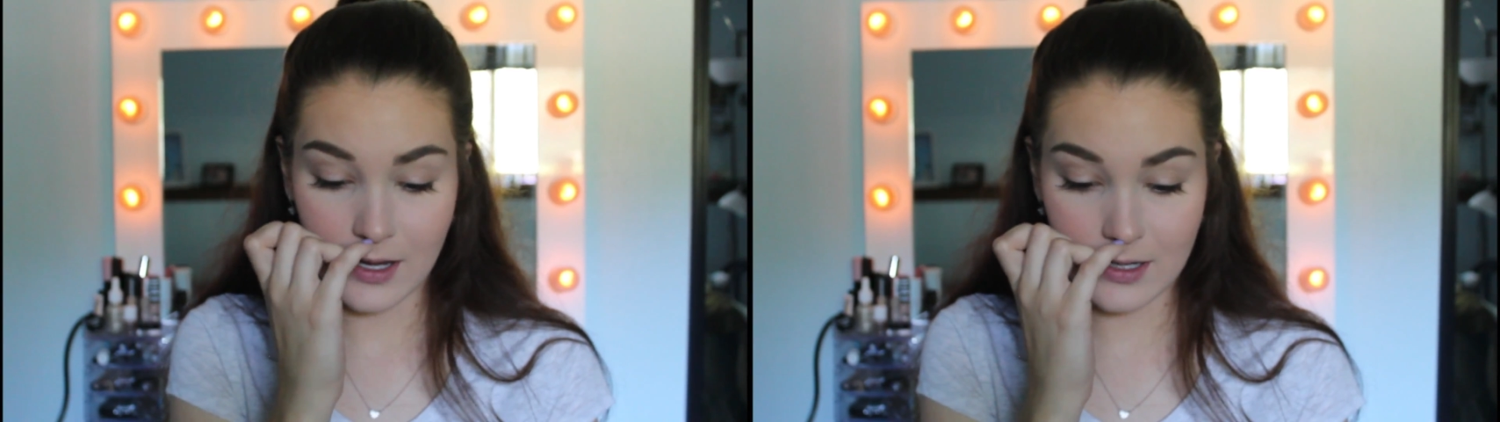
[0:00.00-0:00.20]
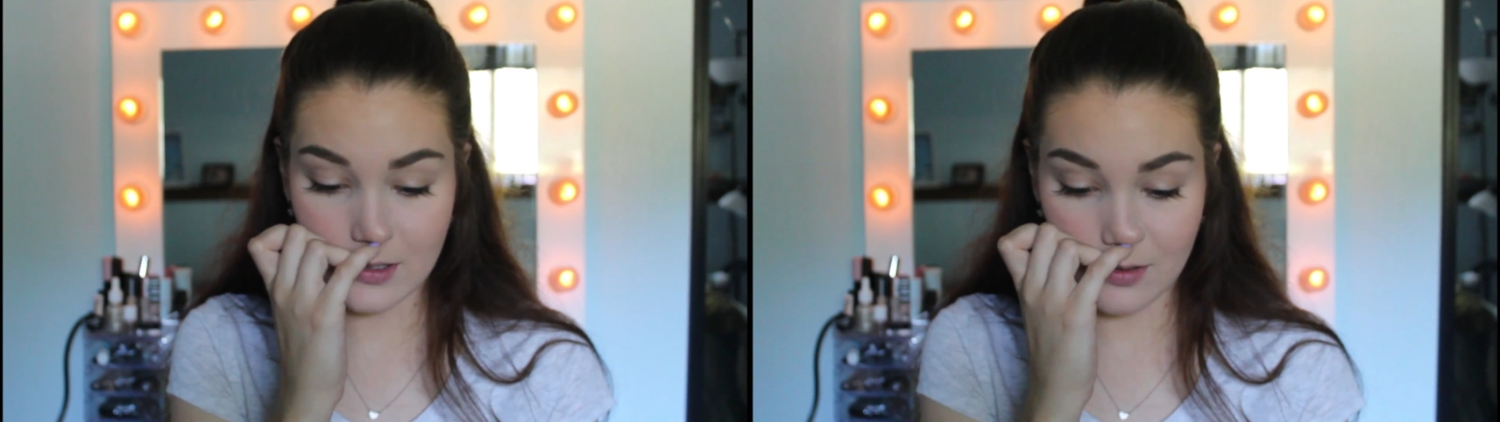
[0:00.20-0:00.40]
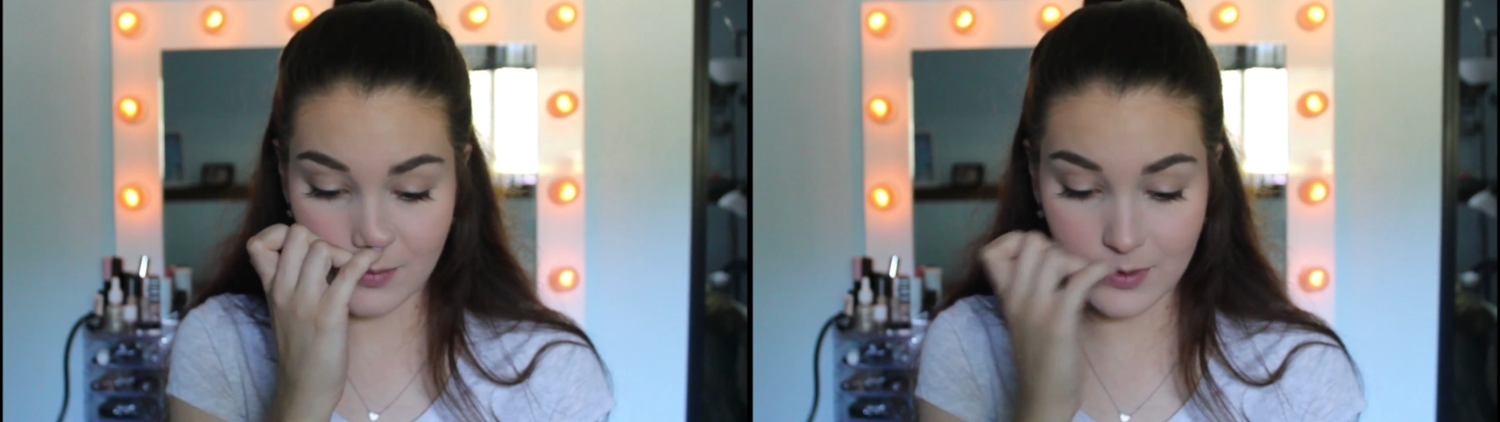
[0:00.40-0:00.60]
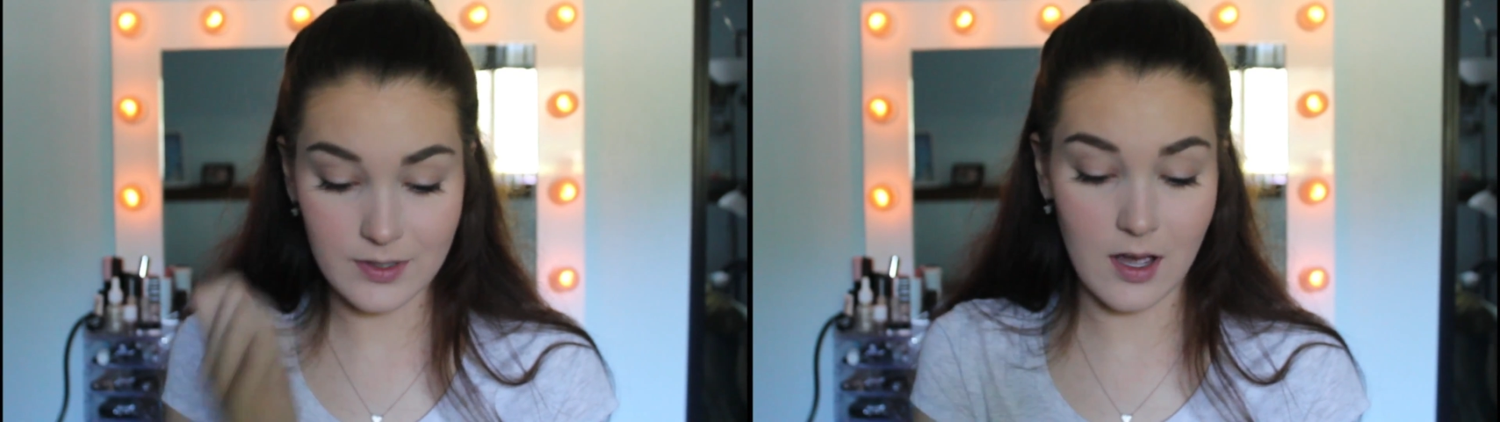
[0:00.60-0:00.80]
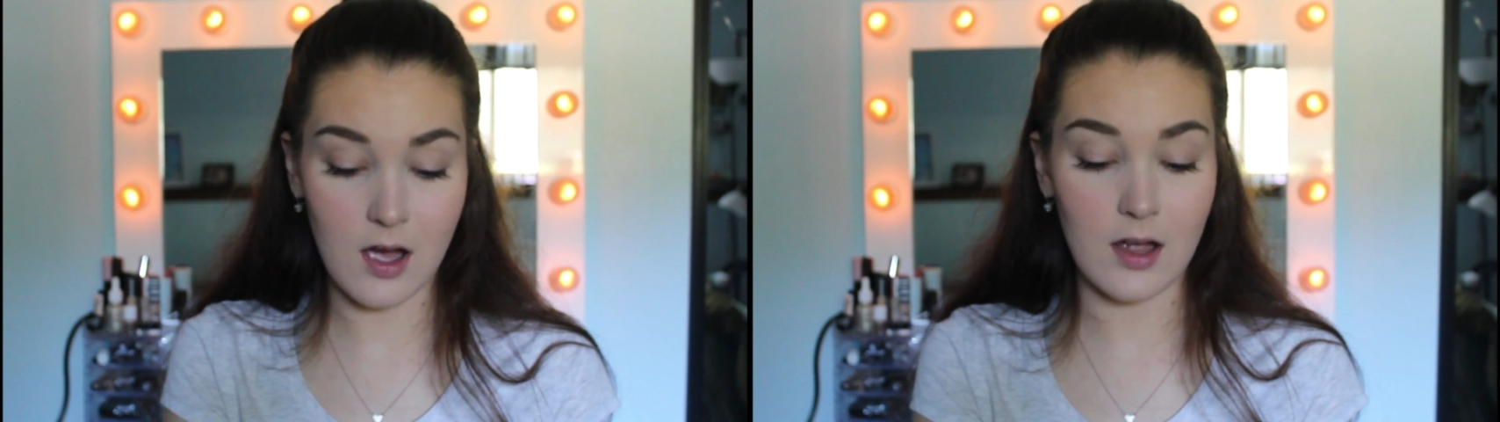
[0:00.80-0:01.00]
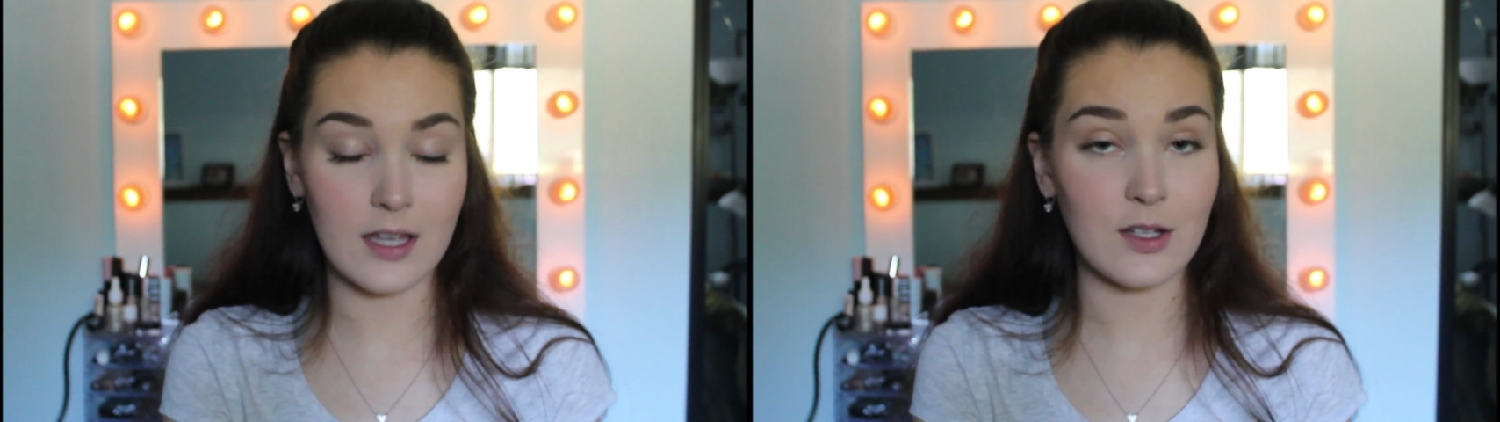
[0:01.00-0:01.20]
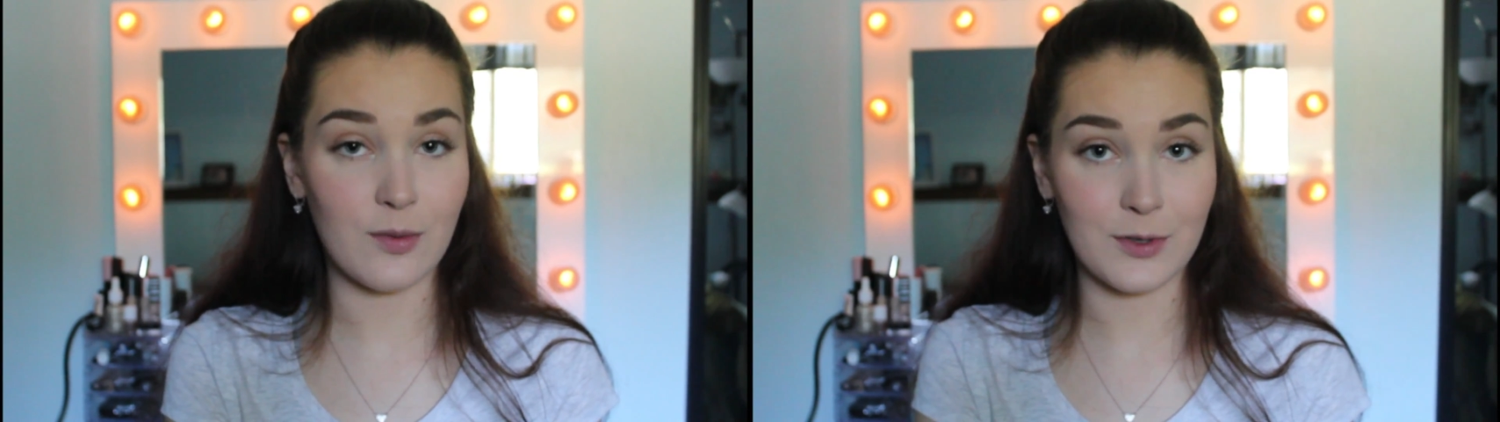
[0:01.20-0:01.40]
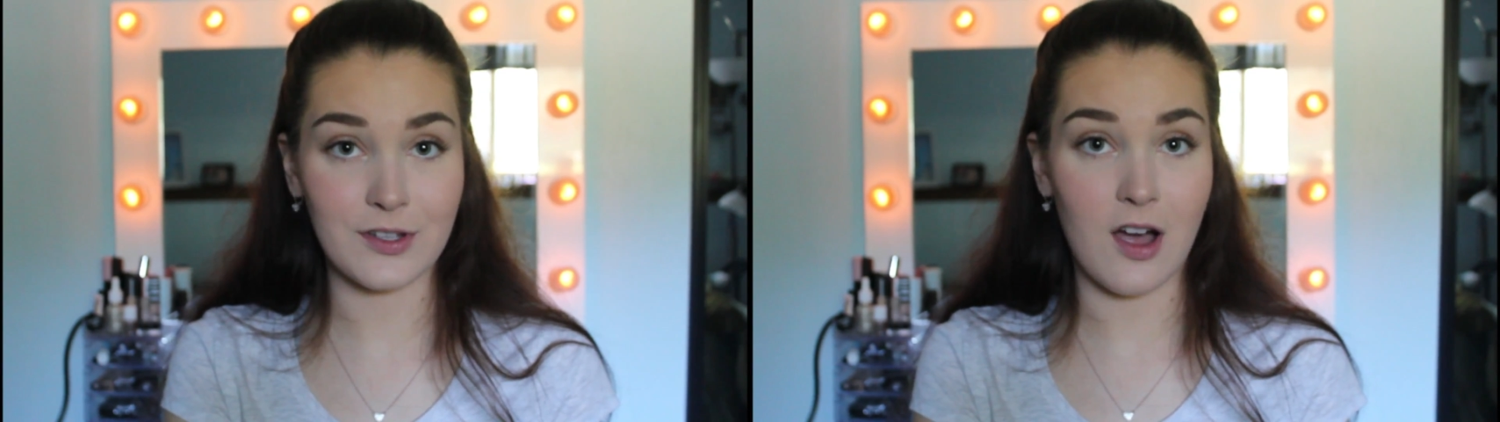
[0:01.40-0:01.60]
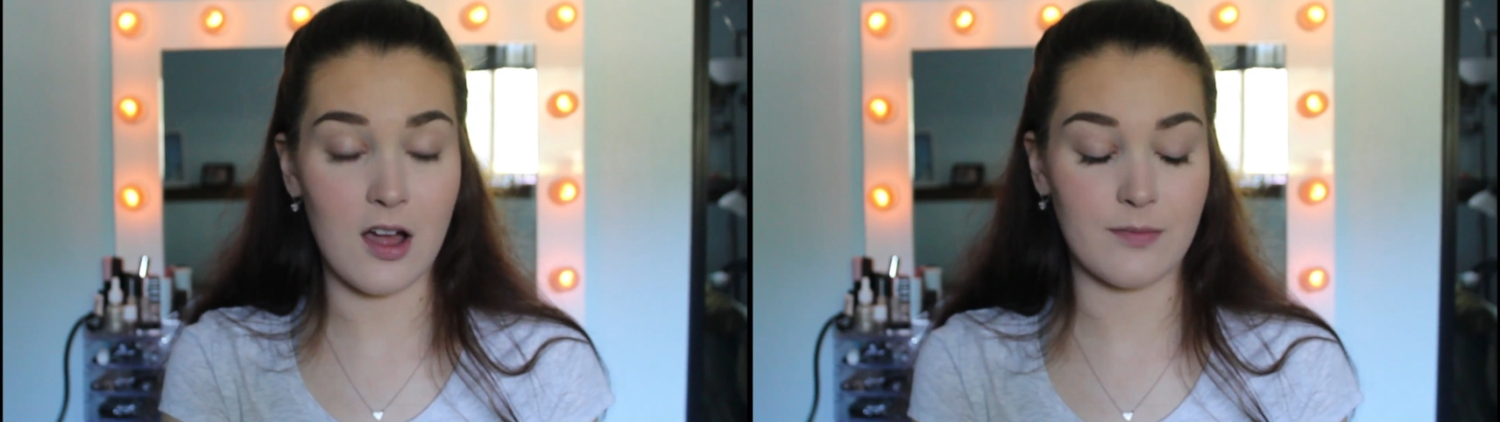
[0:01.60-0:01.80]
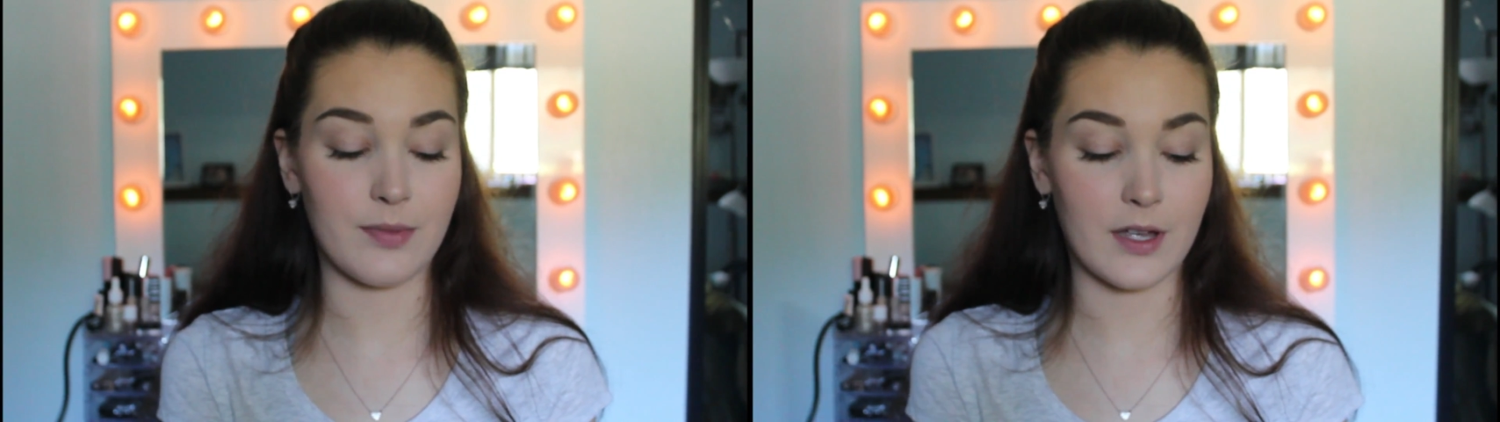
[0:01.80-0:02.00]
It's almost gone,
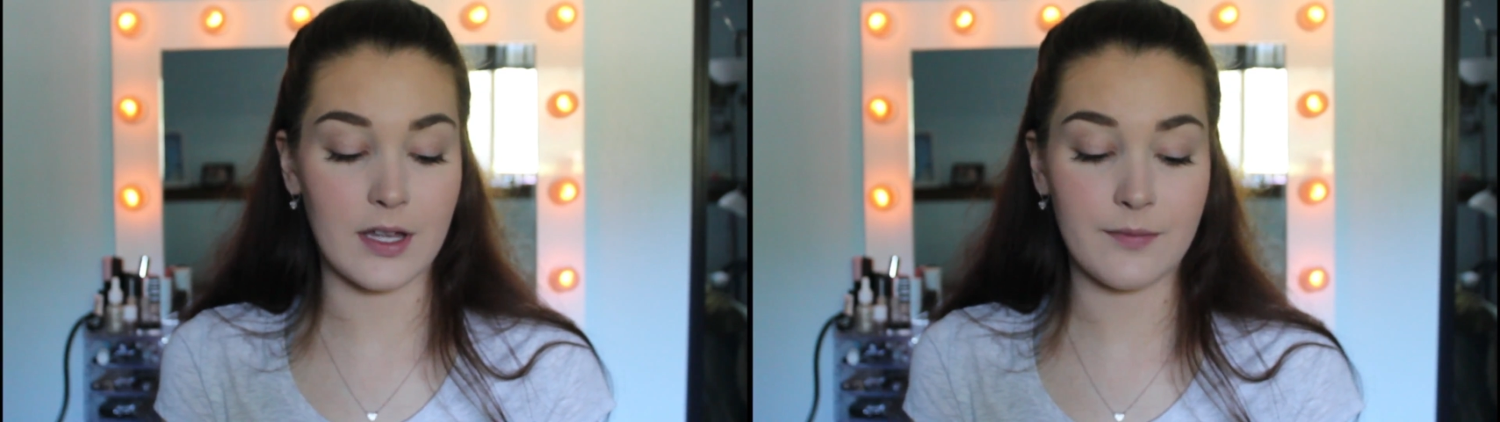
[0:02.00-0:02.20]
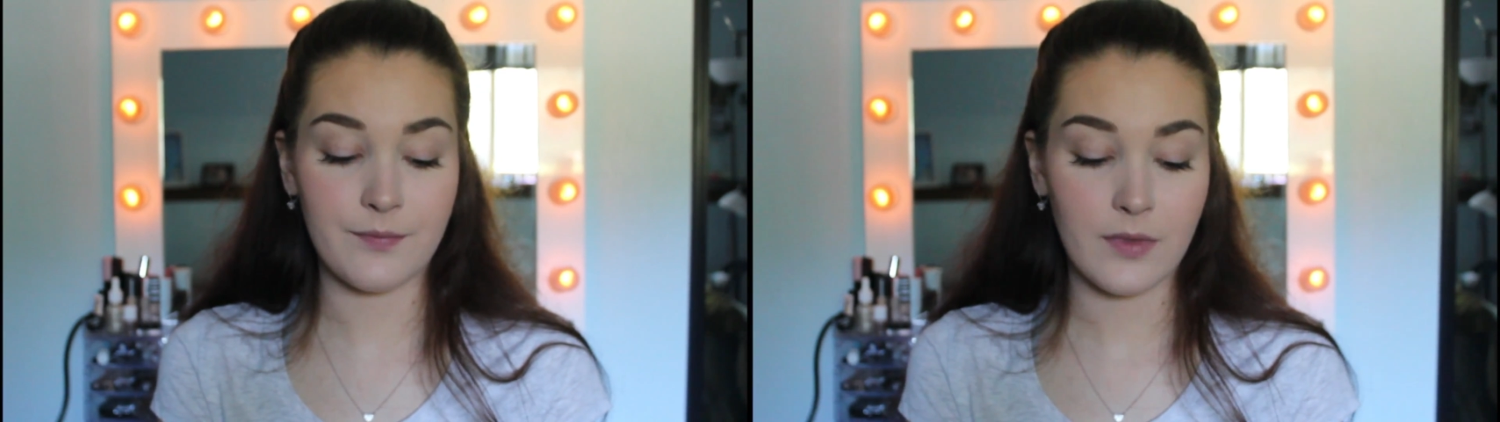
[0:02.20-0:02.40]
but